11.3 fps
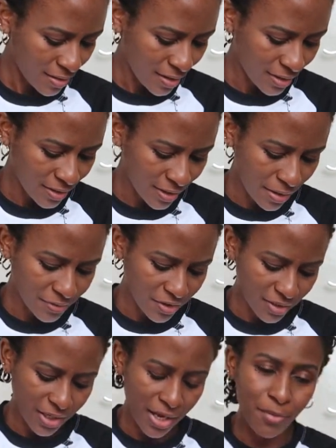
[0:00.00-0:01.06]
Then it comes
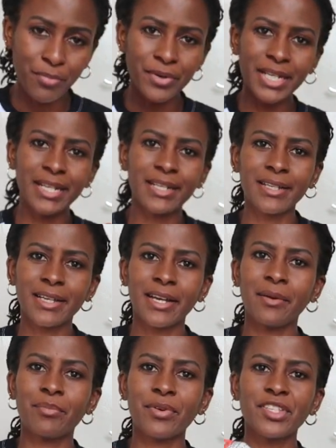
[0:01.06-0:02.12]
with capri
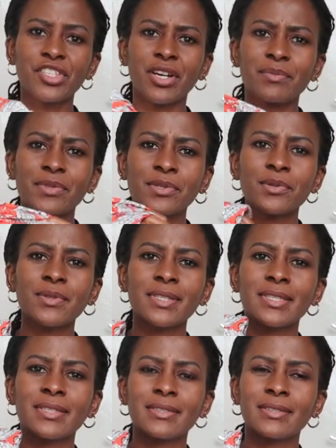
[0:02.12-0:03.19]

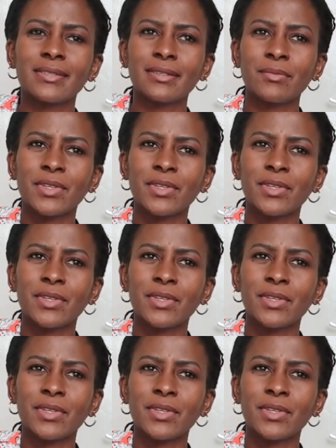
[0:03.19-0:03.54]
jumpsuits,